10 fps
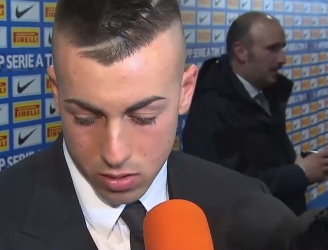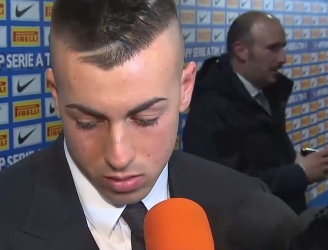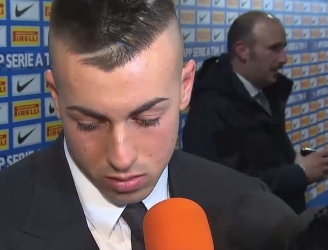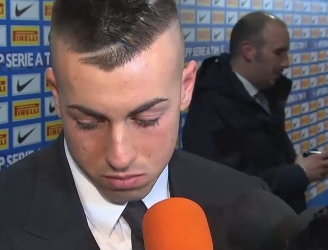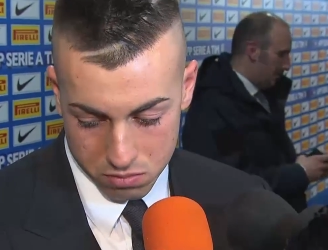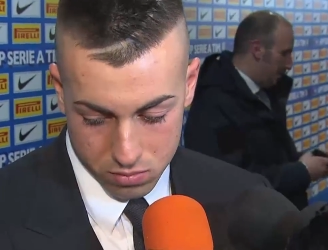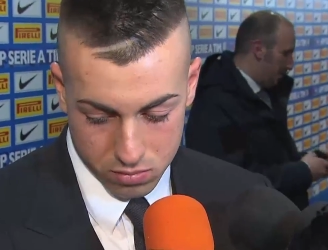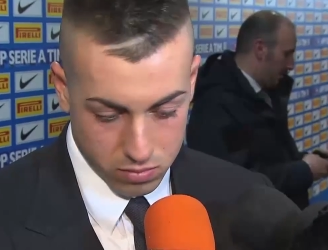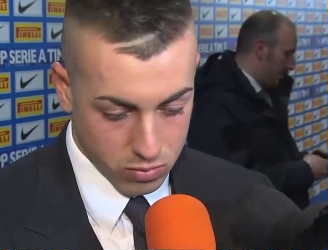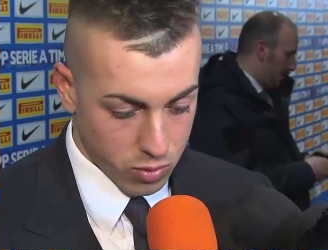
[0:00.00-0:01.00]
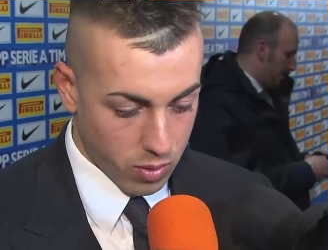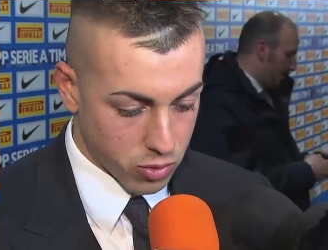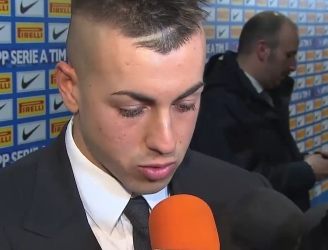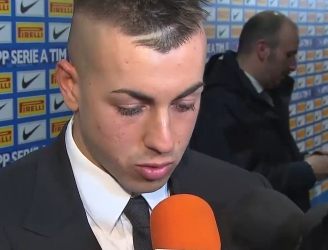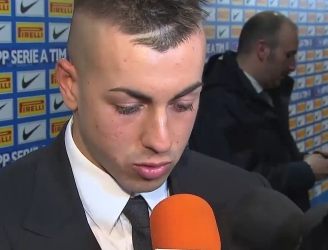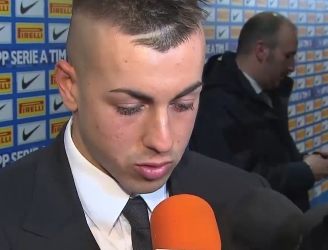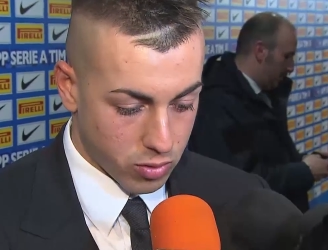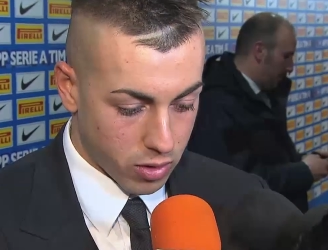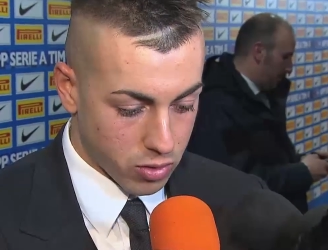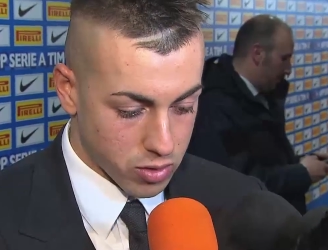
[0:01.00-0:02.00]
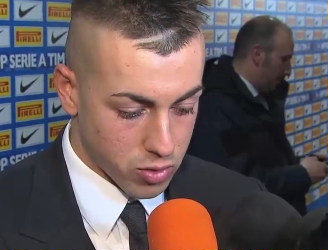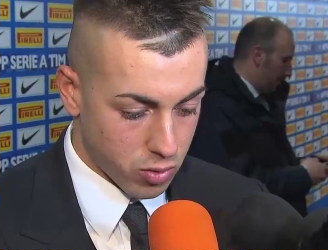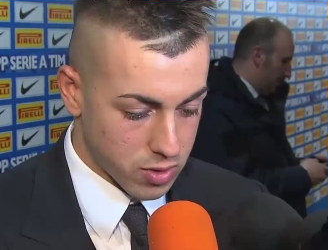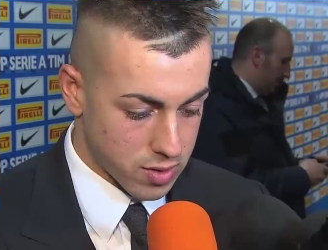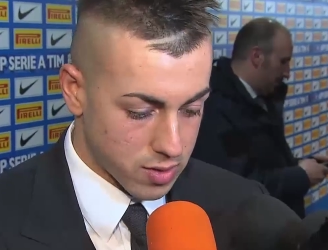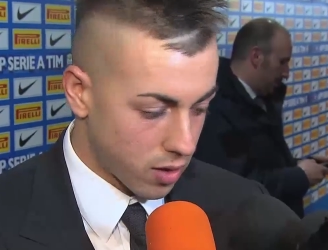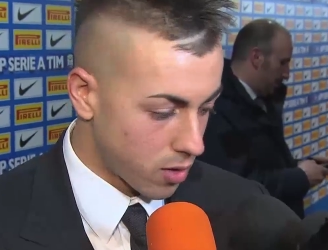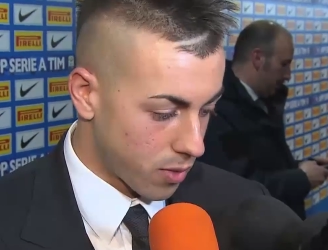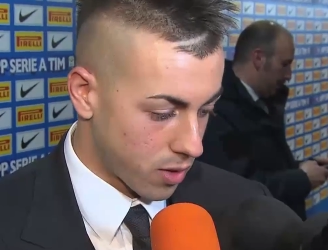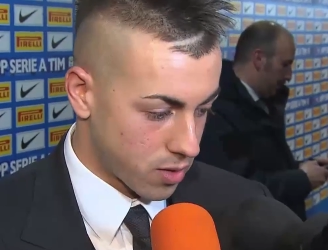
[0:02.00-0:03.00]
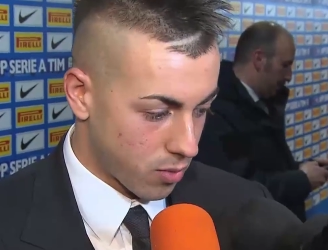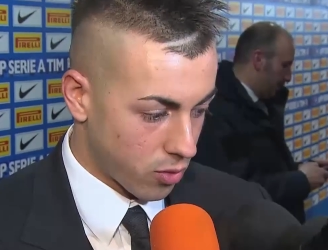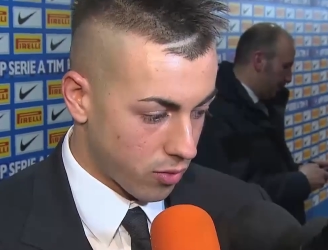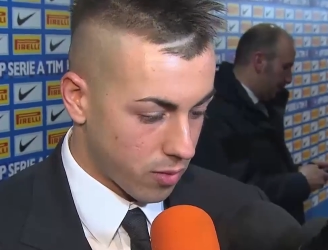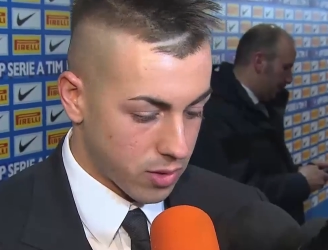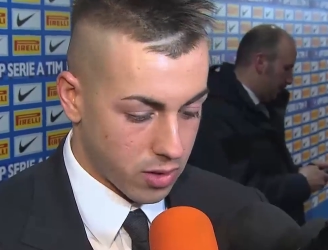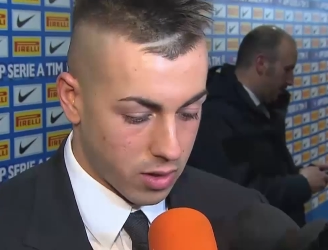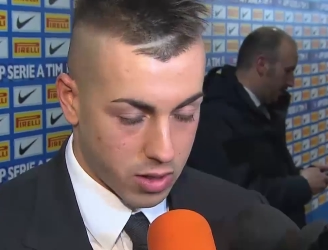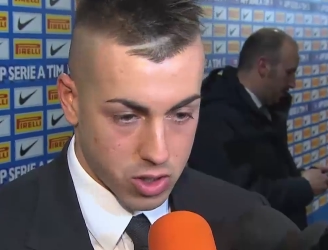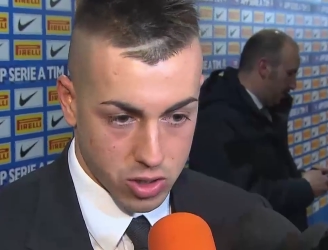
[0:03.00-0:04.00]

Speaker 1: So this is the high standard needed to be high in Serie A